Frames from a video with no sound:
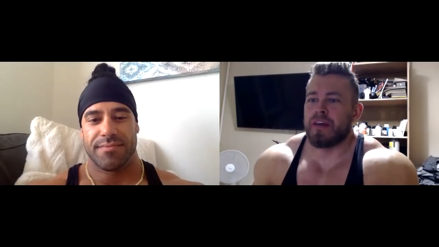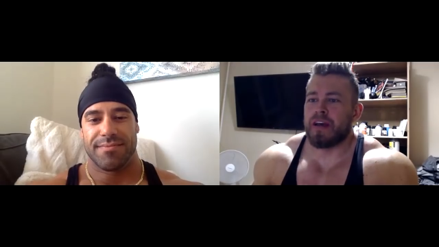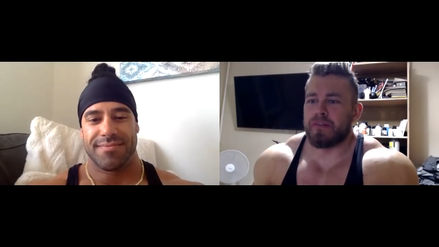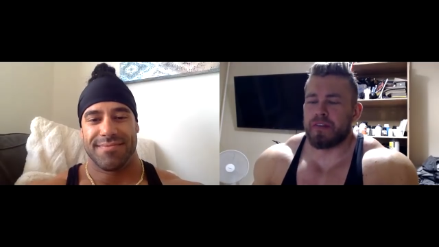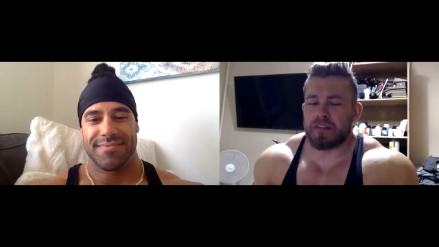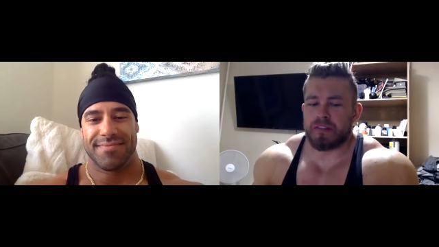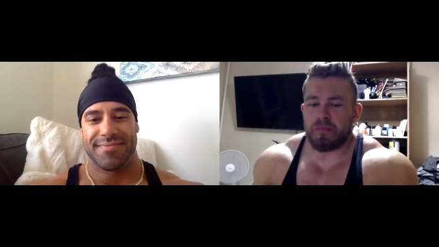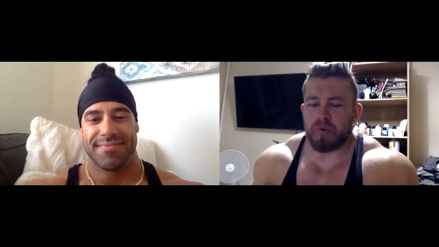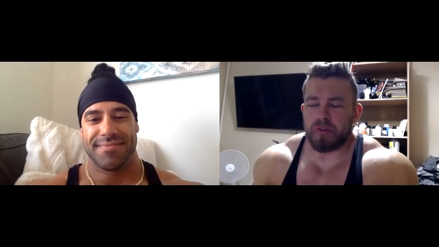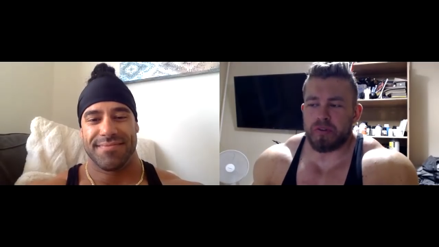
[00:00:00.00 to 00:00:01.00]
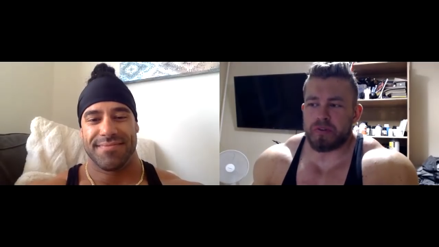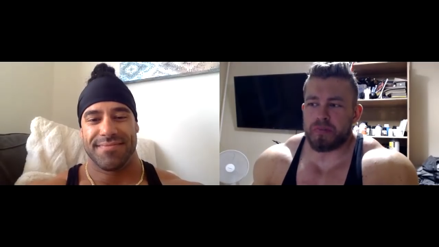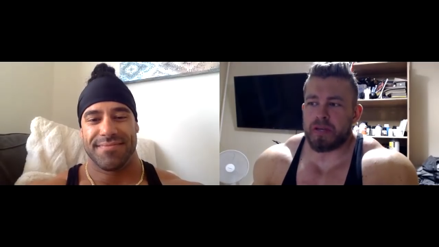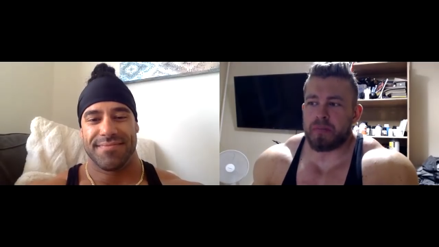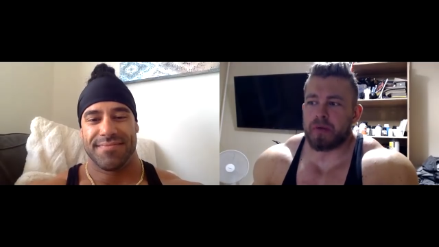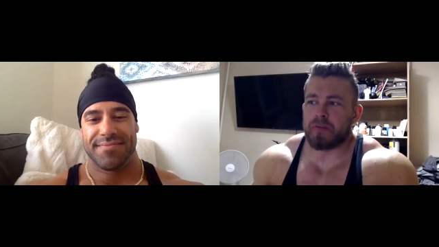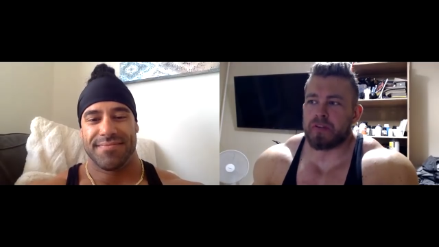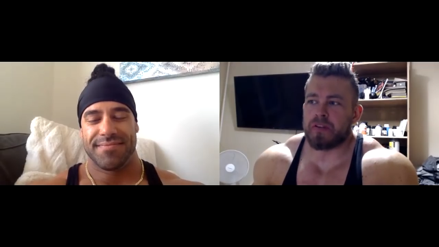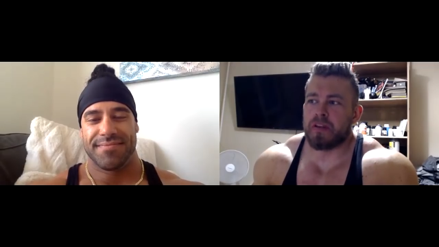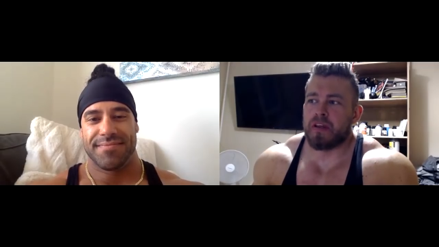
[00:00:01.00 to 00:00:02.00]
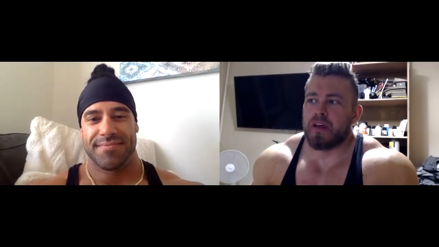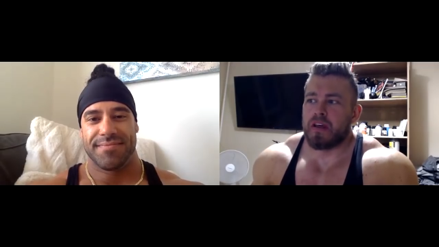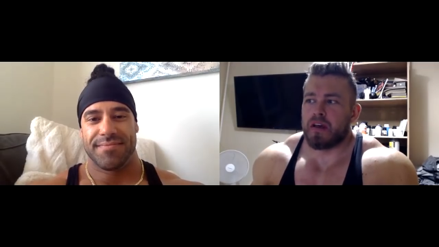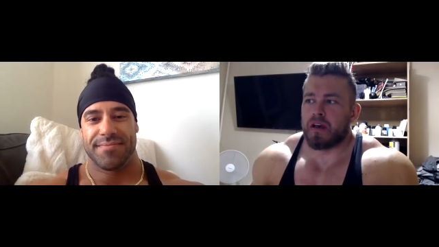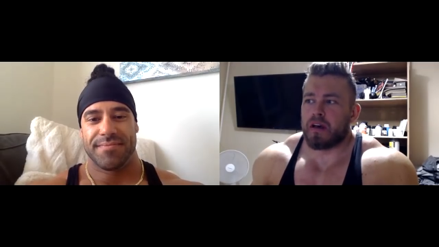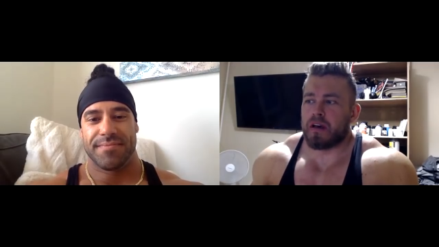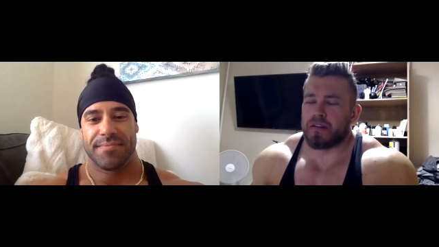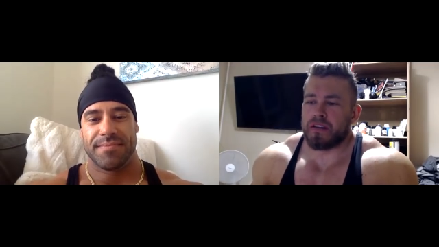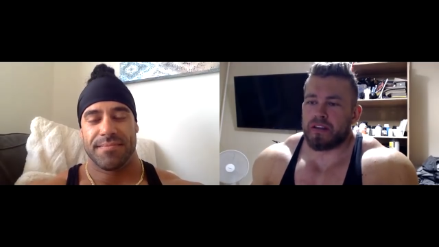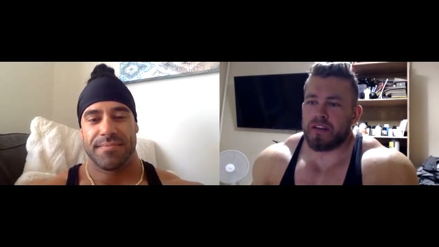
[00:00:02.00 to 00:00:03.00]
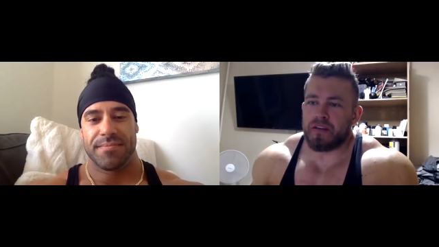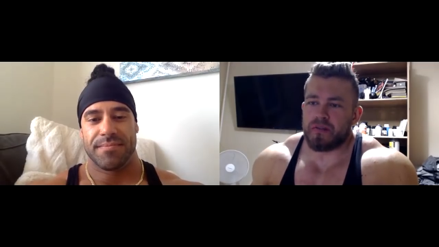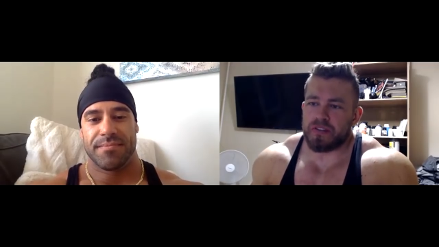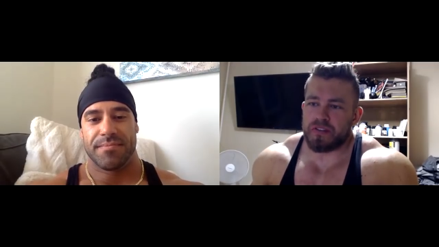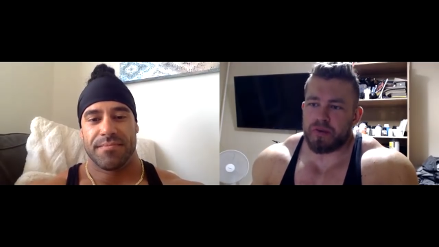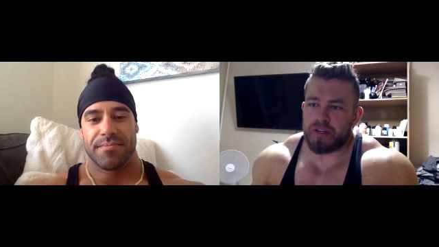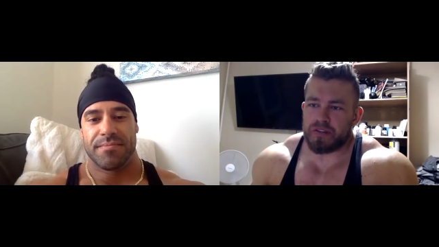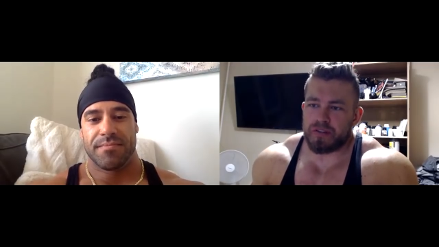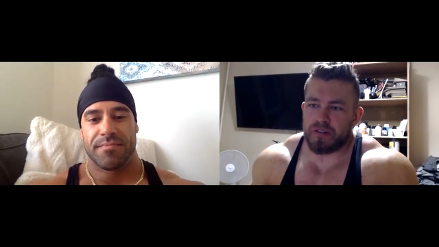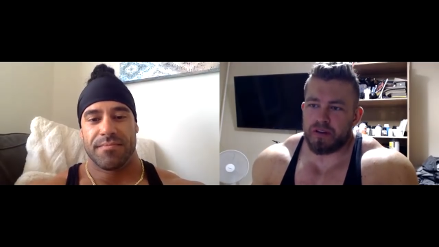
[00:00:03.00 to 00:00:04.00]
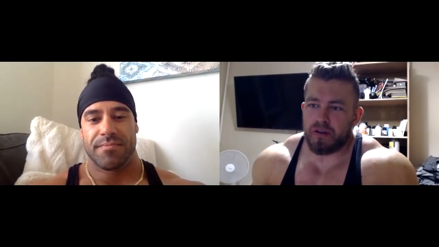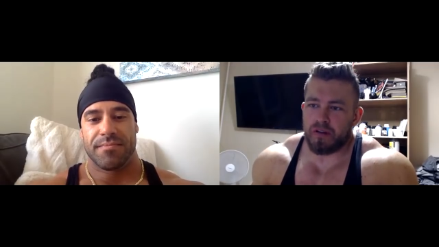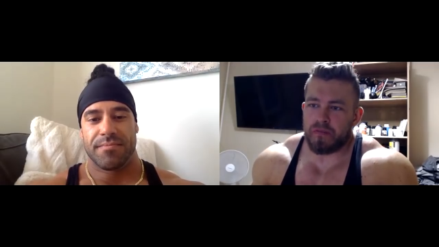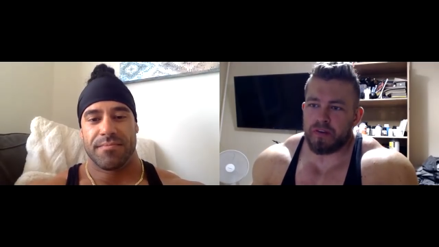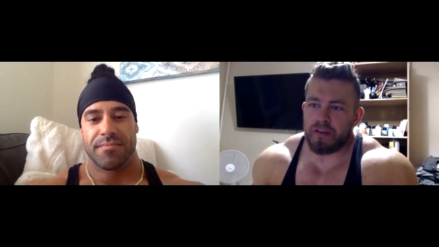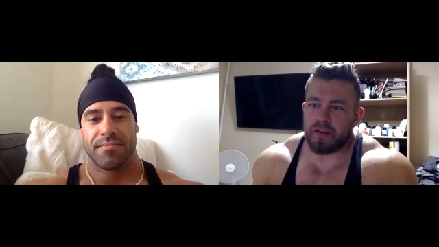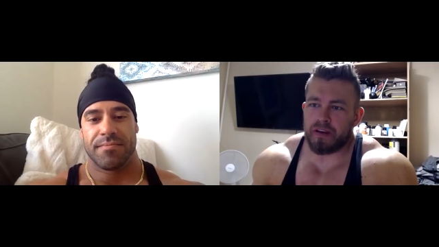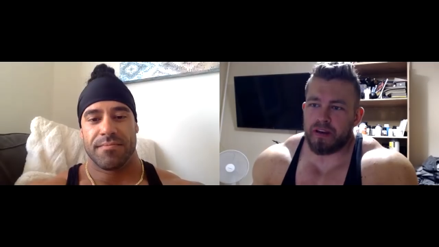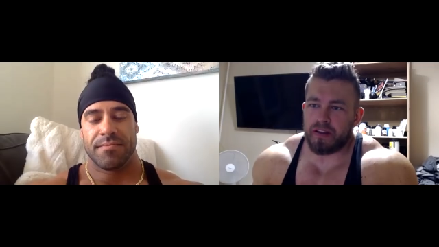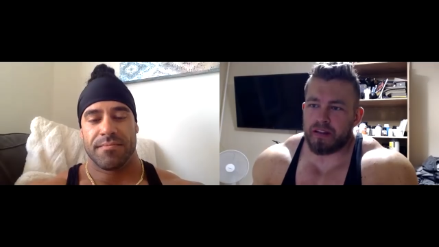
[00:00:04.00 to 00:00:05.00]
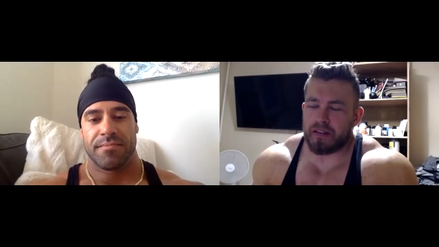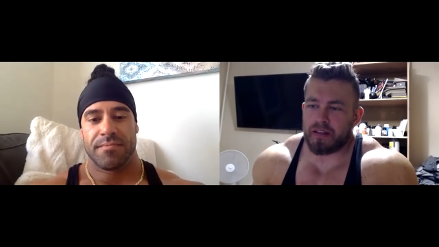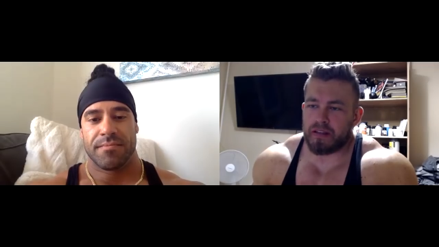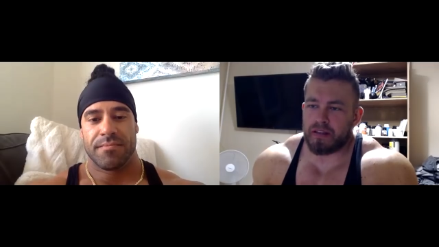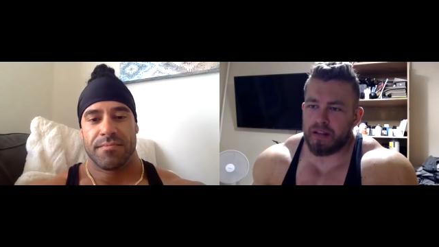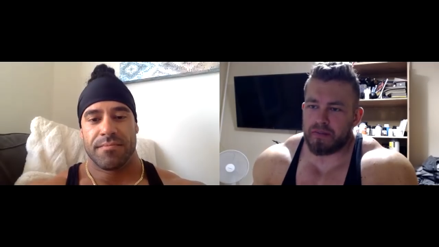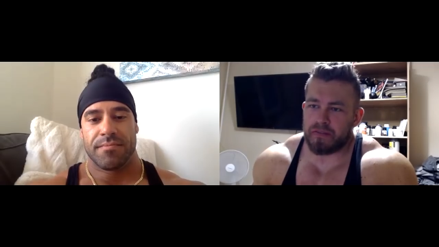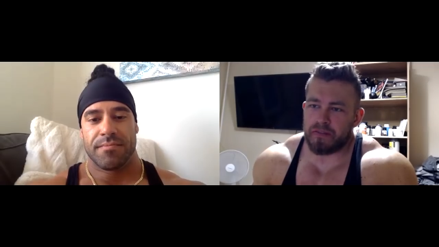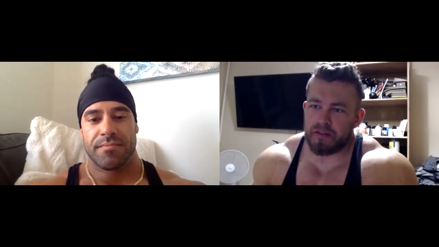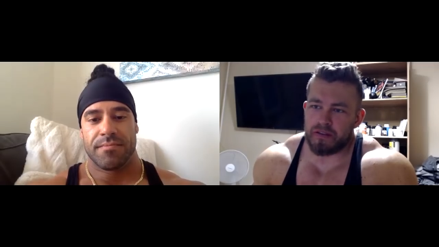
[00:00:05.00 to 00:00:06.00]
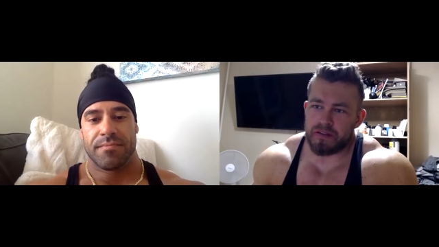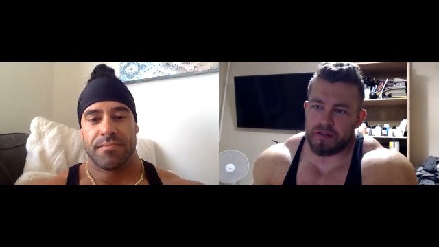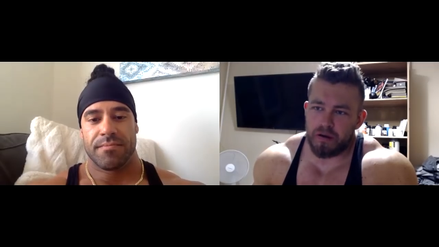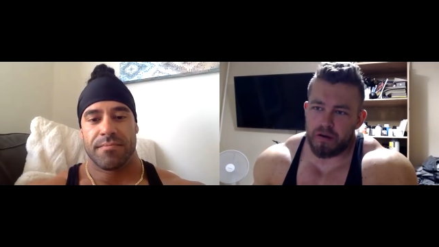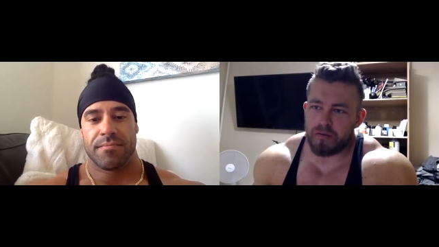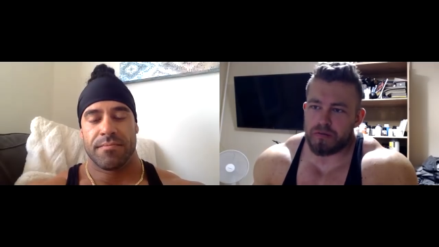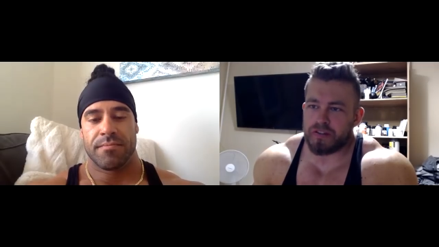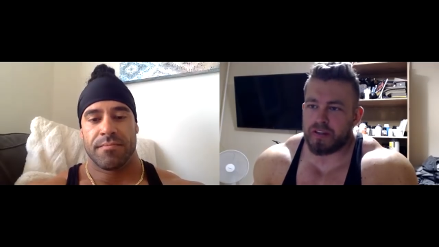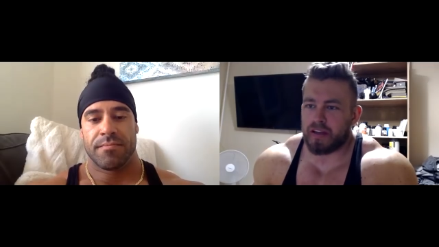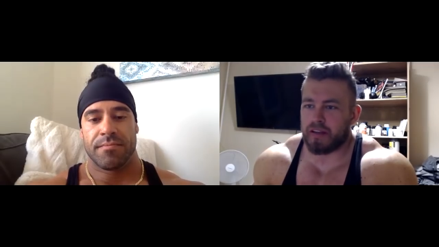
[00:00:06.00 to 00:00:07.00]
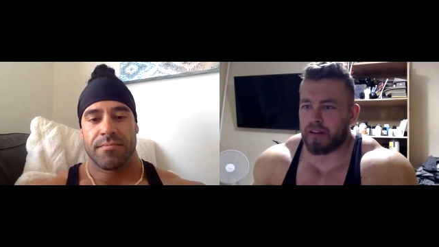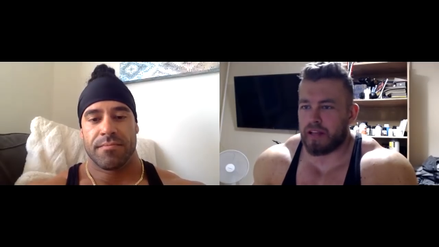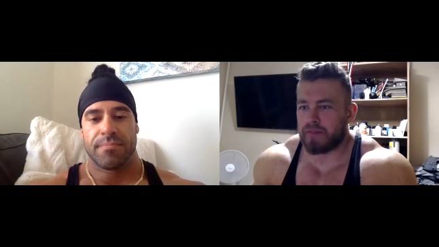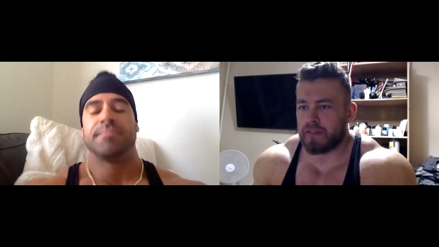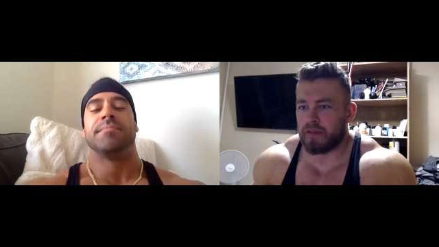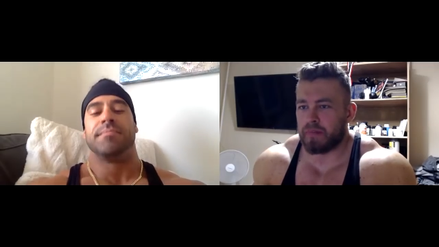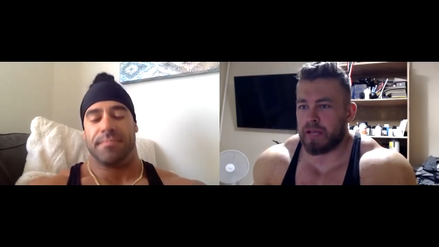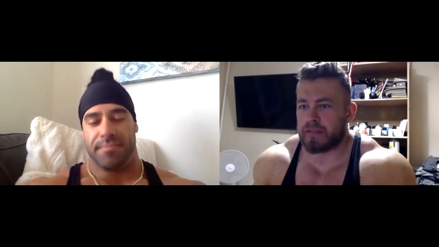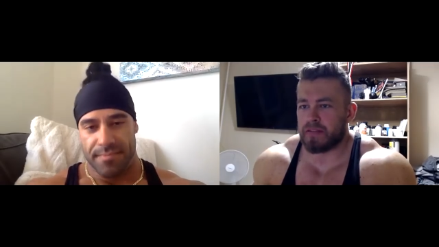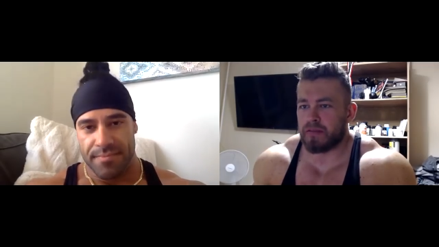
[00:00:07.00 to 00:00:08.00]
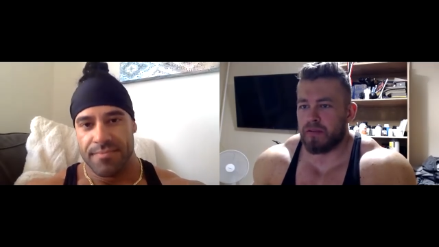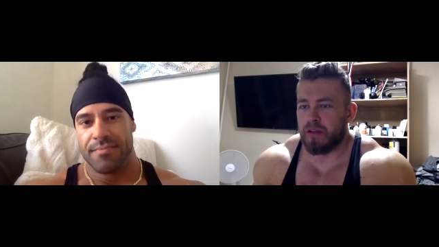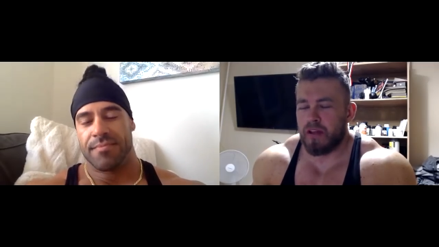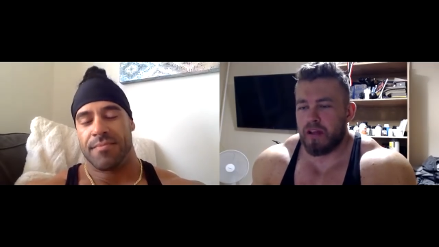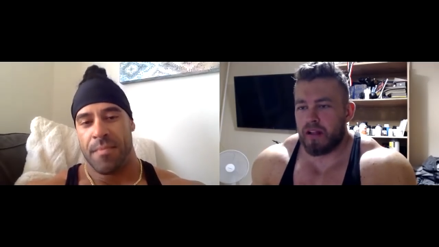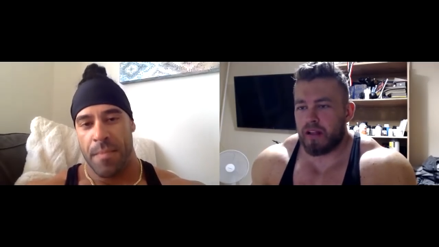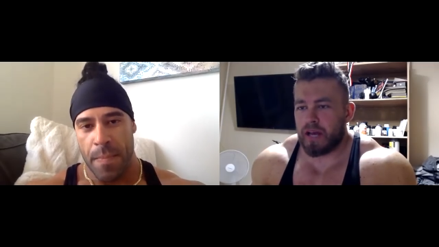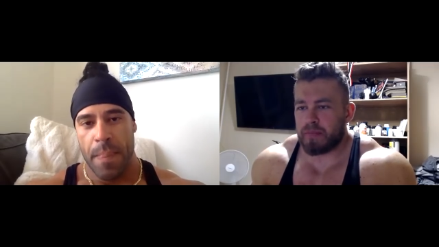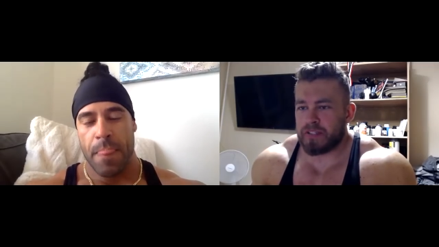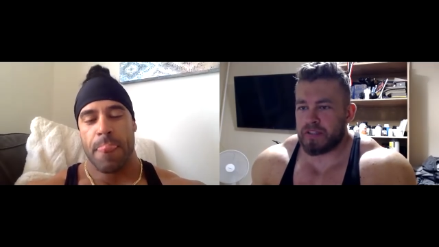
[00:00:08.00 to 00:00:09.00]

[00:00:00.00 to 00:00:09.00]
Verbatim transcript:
Speaker 1: I think it's important to speak about it. Uh, the Keone situation, the whole thing uh, that he left uh, his coach and left the uh, Blackstone Labs.